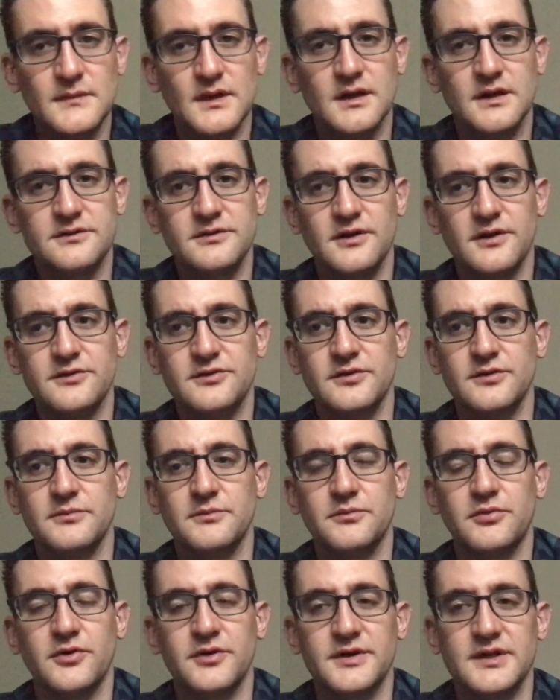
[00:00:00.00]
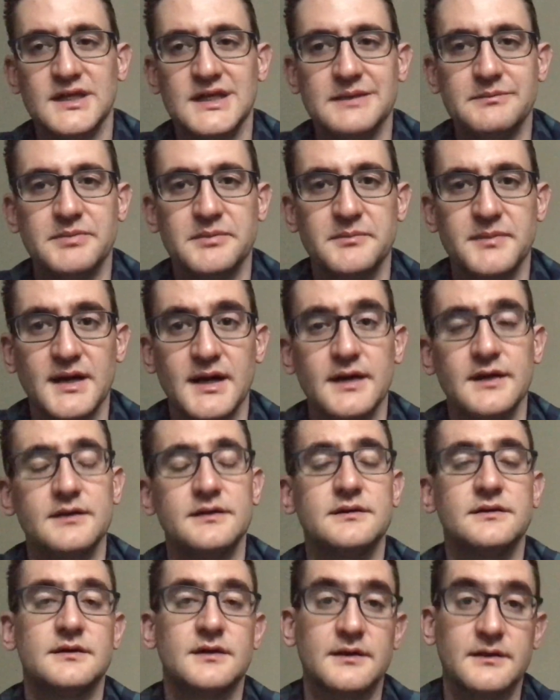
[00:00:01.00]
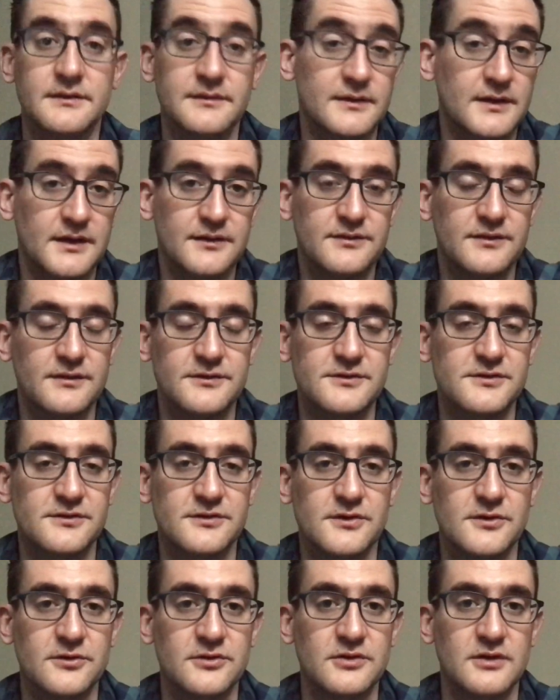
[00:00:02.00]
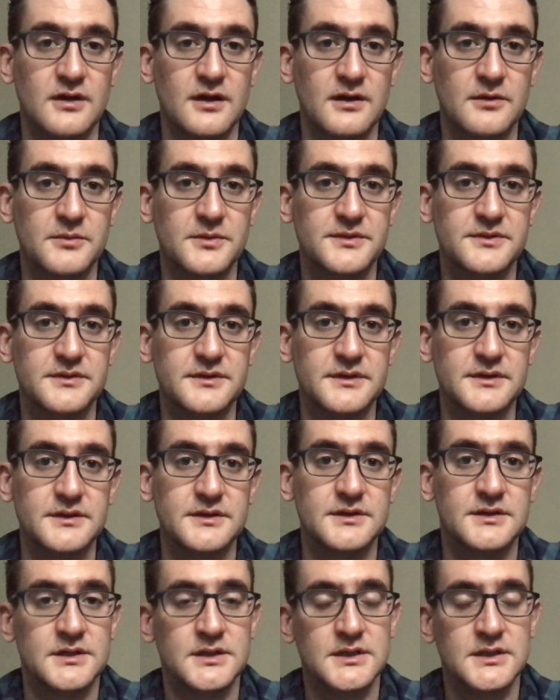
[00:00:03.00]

It's also important to keep in mind, I guess this just goes along with the